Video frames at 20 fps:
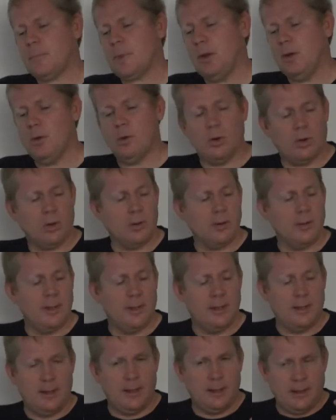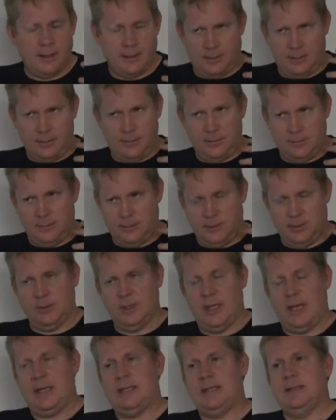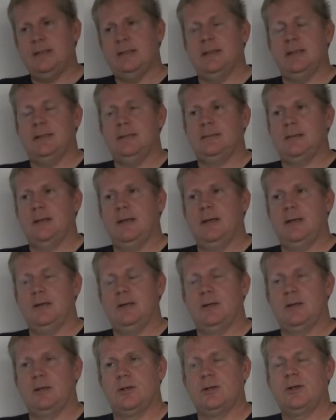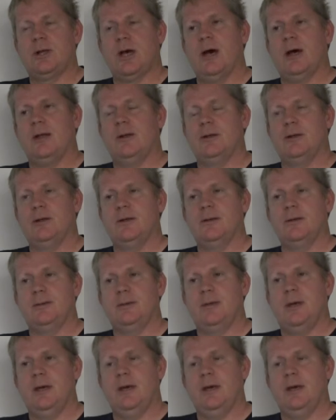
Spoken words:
Or the lady that her daughter